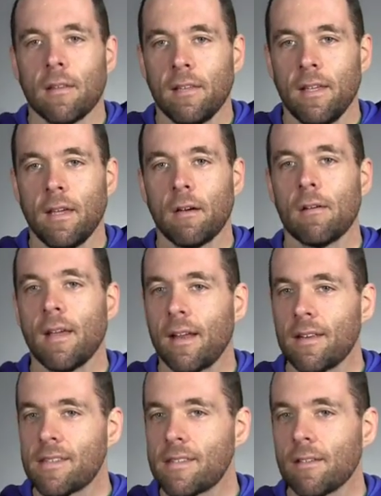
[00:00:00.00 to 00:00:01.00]
The
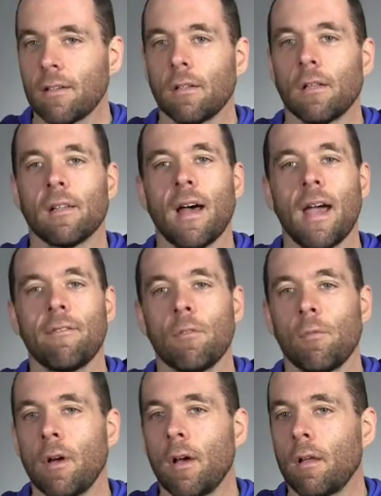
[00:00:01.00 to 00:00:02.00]
internet is still alive
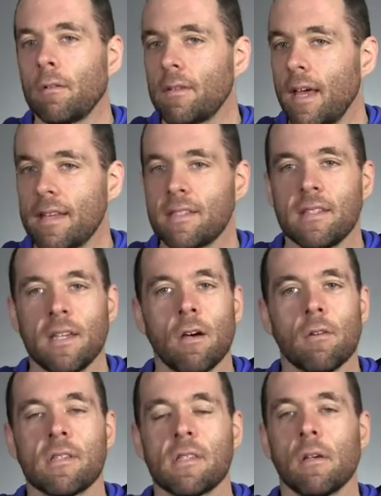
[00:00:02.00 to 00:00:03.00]
and well.
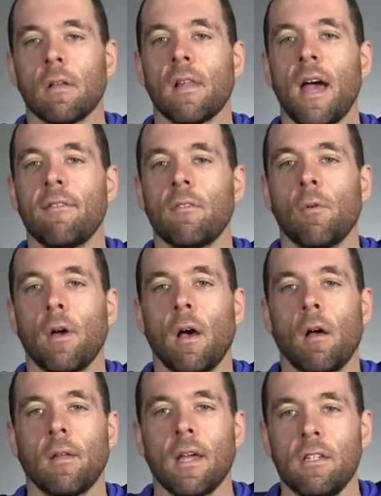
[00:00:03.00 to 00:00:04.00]
SEO is still alive and
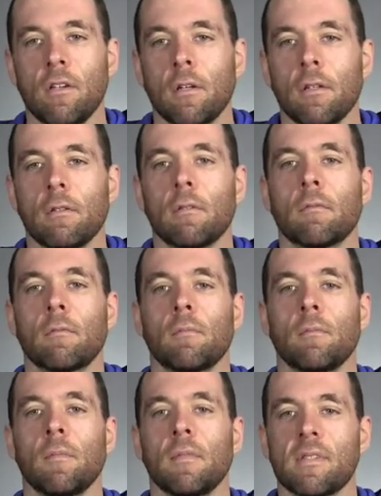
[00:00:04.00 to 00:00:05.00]
well, and you can
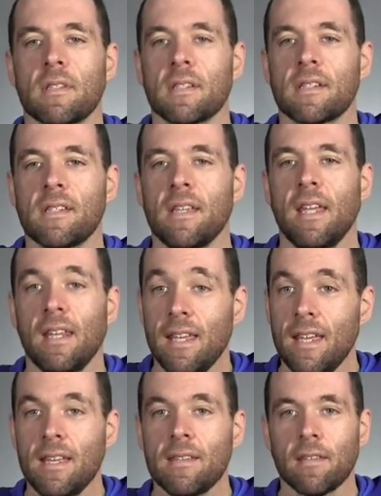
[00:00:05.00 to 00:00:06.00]
succeed
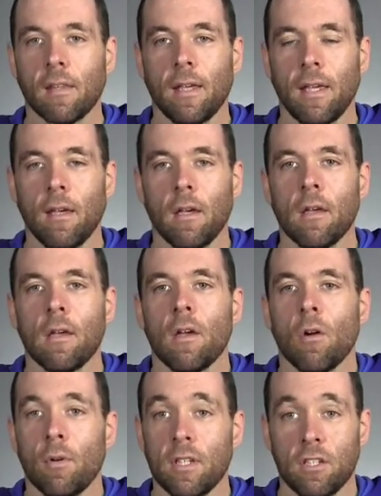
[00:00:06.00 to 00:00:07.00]
easily
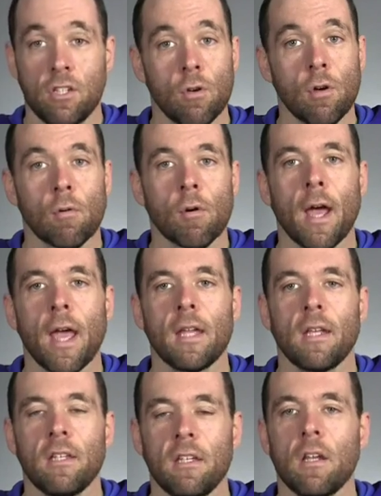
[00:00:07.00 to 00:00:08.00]
when you do it right
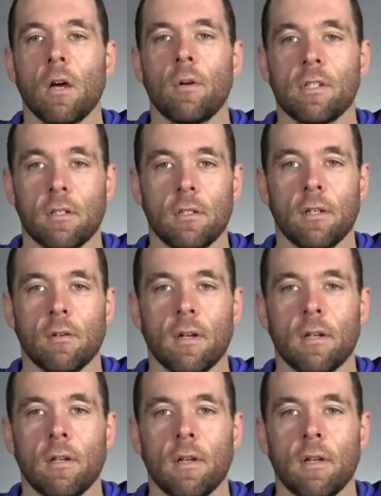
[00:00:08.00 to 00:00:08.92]
and you know what you're doing.